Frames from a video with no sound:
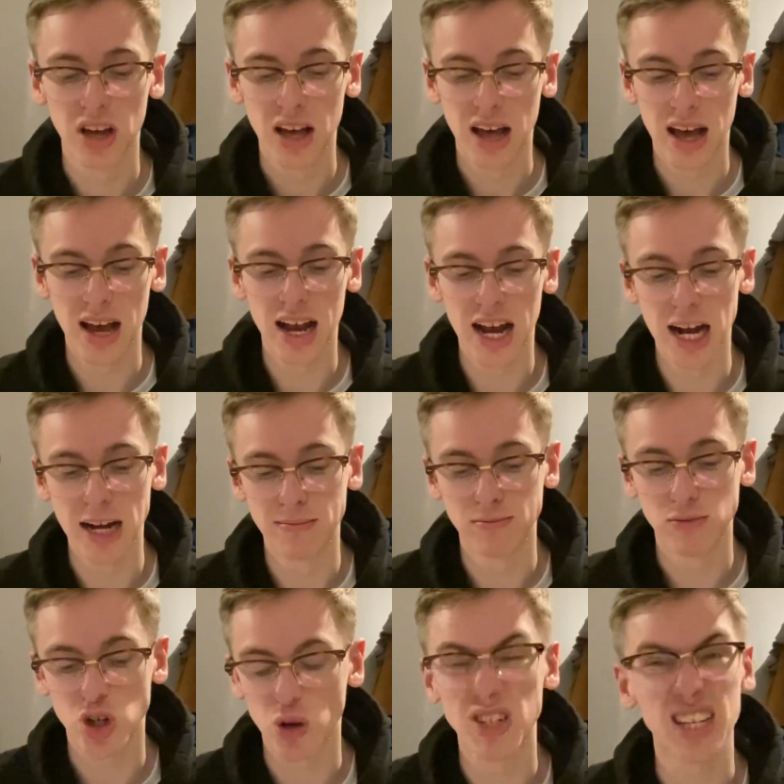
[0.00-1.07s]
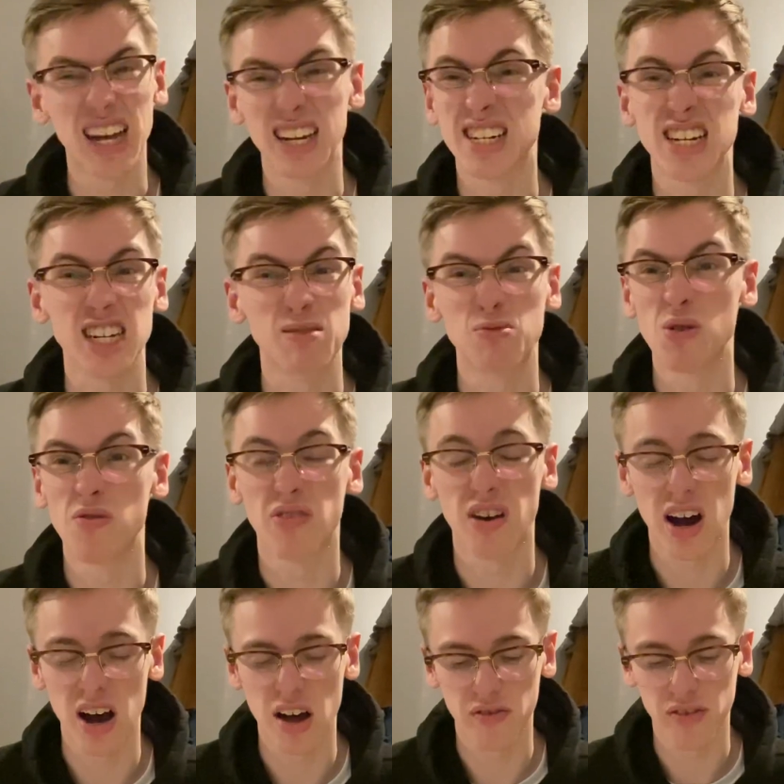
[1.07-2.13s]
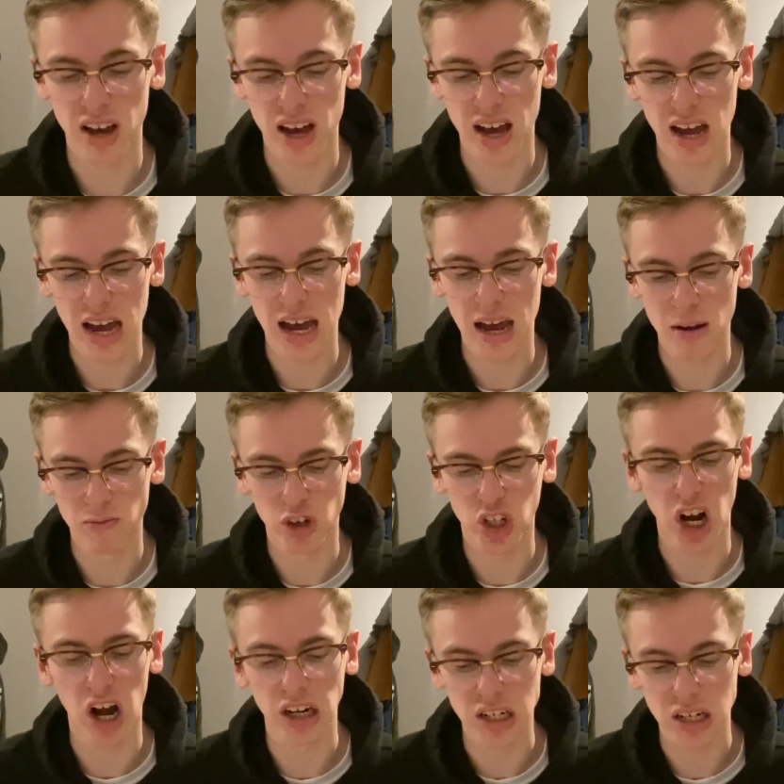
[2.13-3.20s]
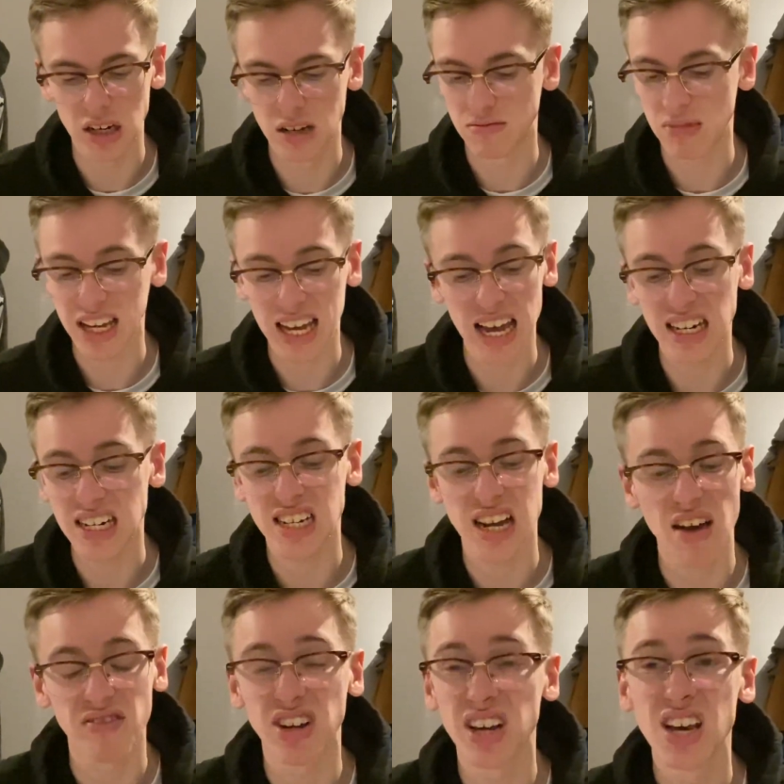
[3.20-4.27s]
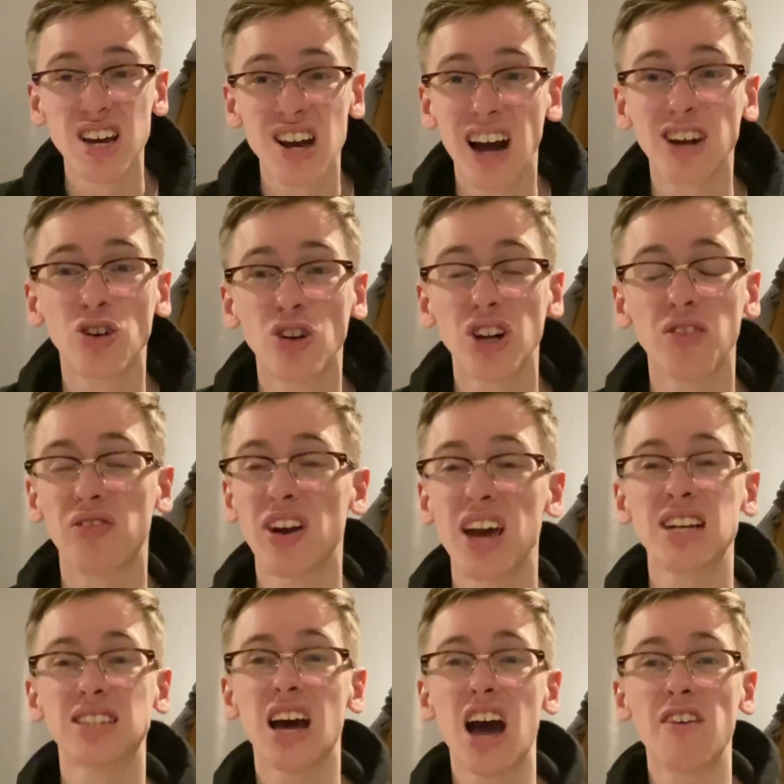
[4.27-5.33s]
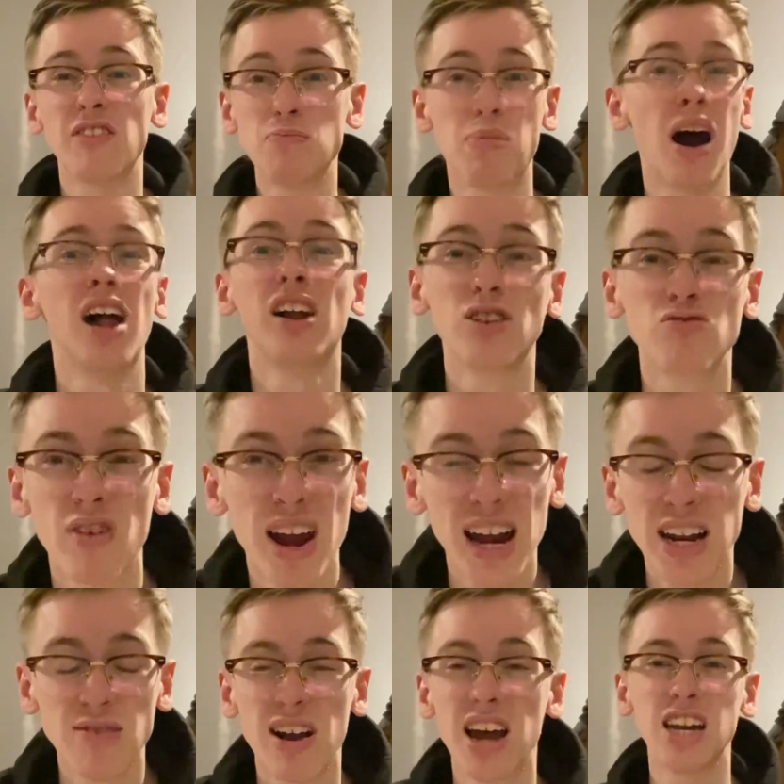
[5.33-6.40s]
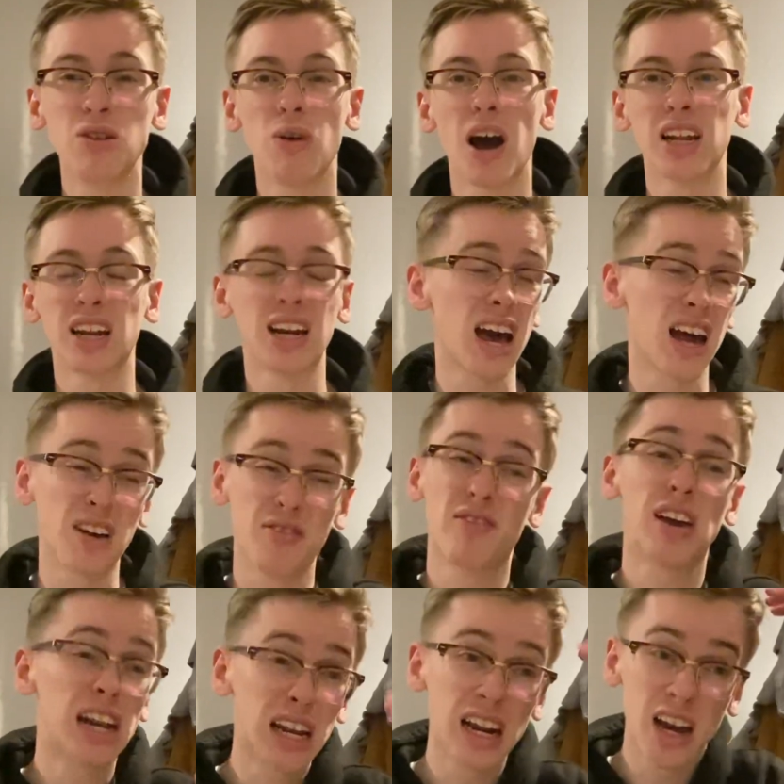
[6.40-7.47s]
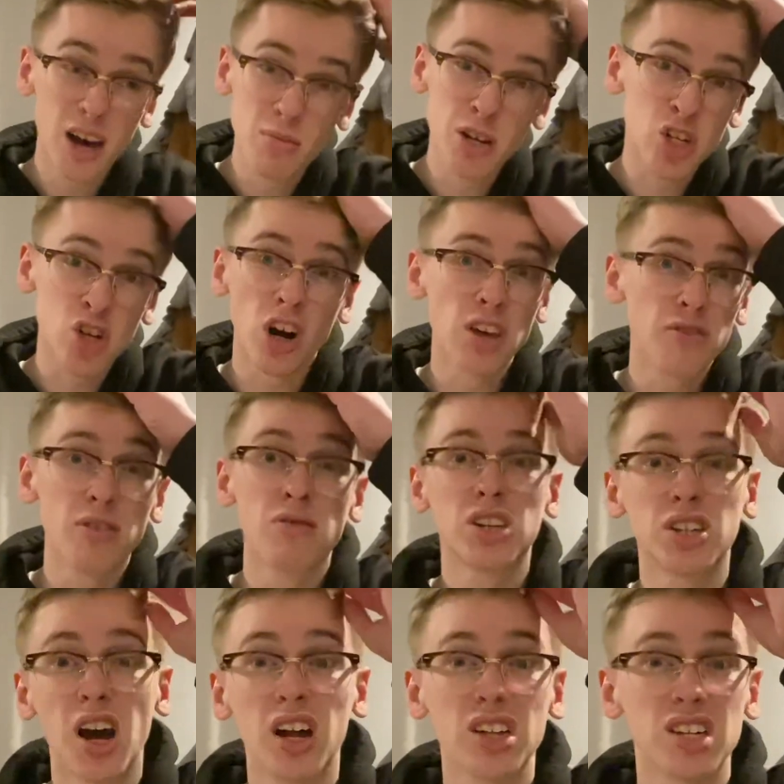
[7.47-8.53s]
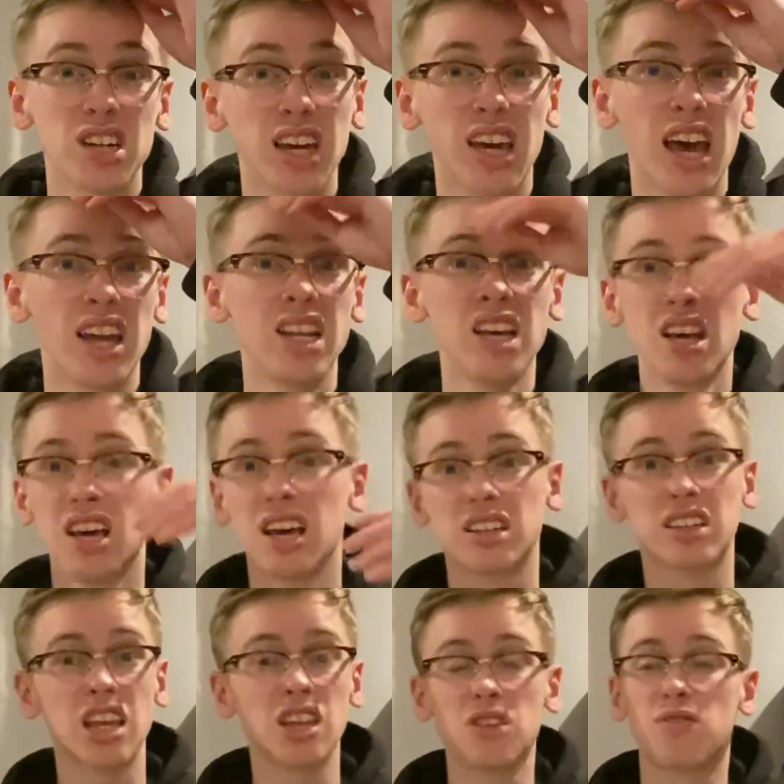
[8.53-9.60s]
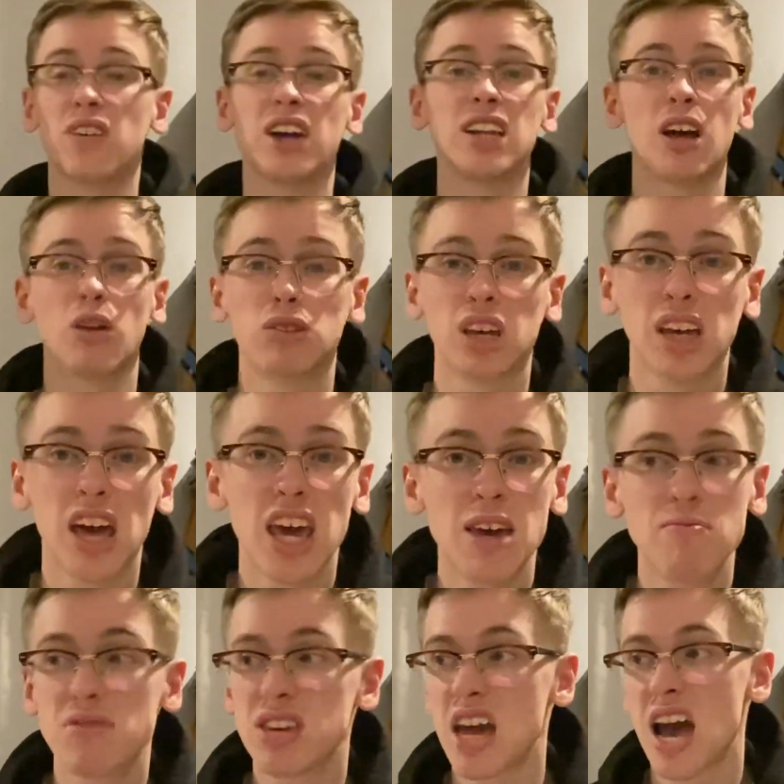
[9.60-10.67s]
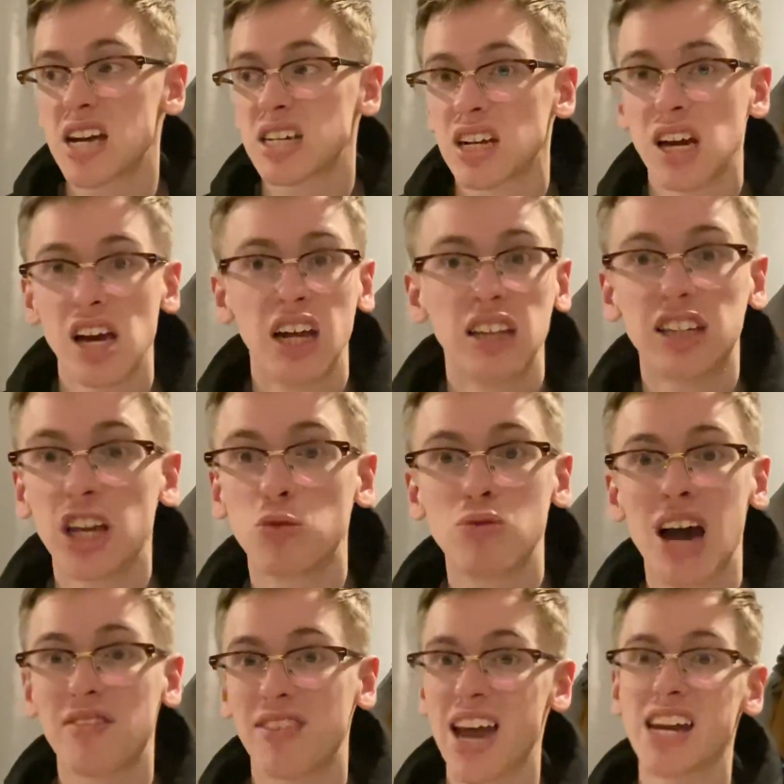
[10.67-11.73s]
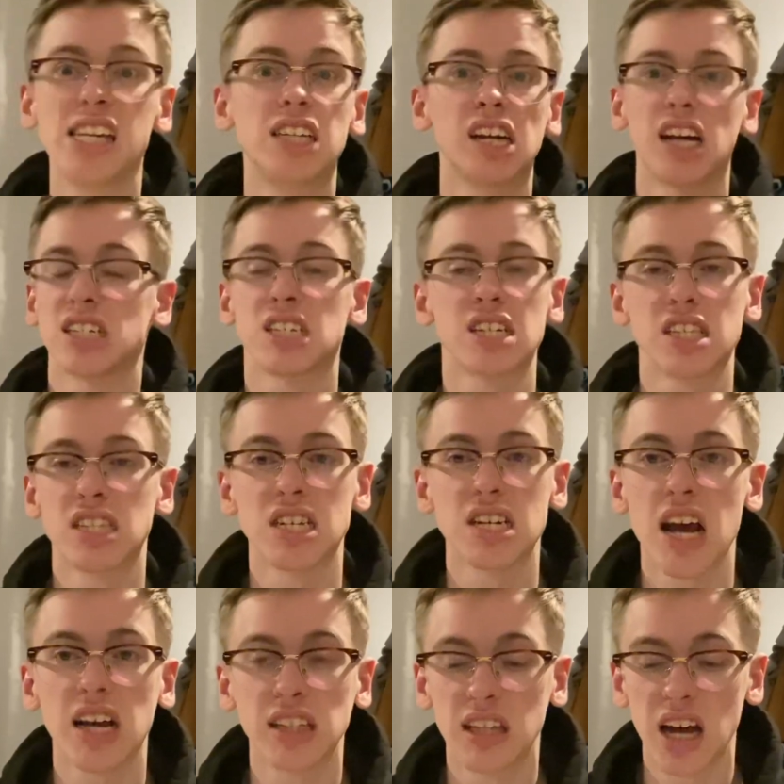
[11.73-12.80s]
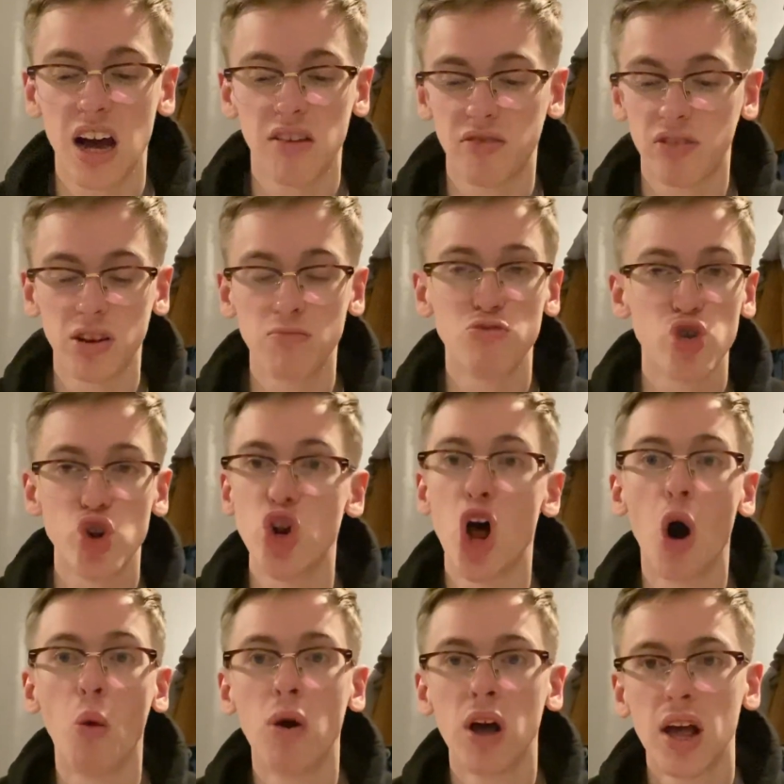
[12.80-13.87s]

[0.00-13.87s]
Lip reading: So he's getting a 6.5. Richarlison, again, a 7. I thought in the first half he battled really well, and I feel a little bit sorry for Richarlison again. Did he fade out the game? Yes. Did we have any chances in the second half for him? No.